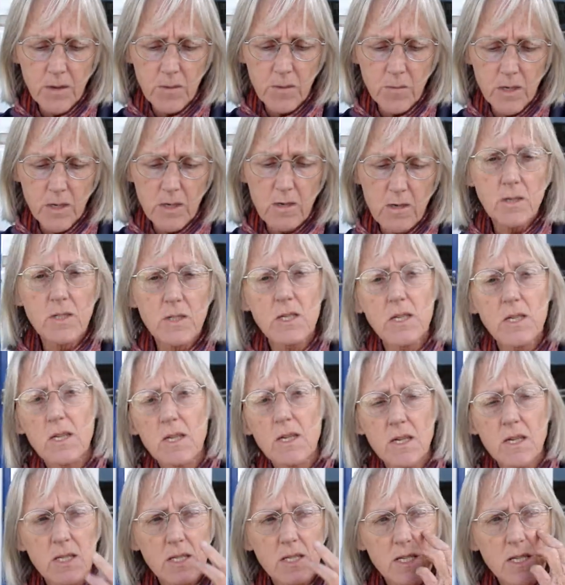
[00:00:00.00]
We looked at
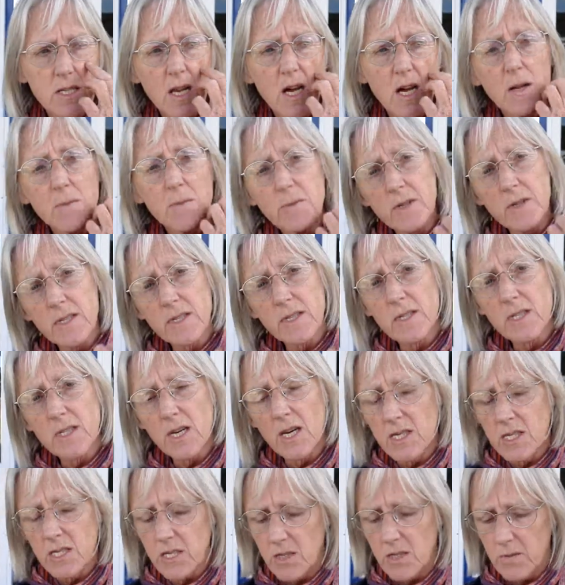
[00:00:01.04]
a slide
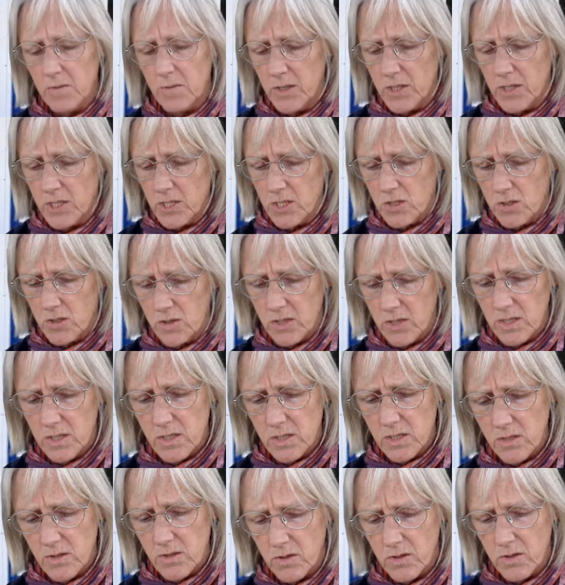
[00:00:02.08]
presentation which took
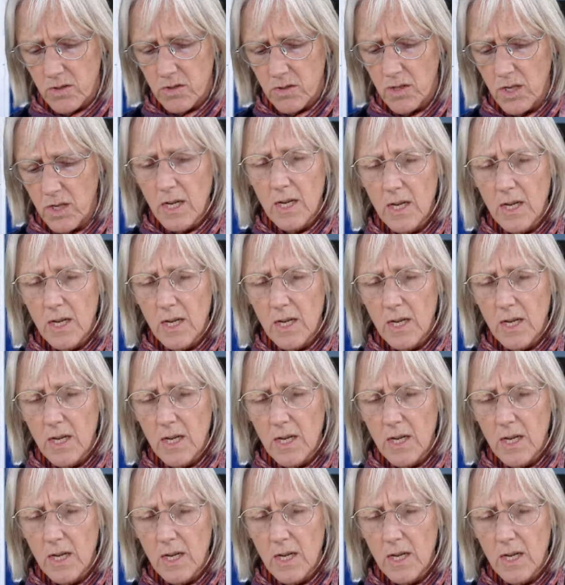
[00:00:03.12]
us through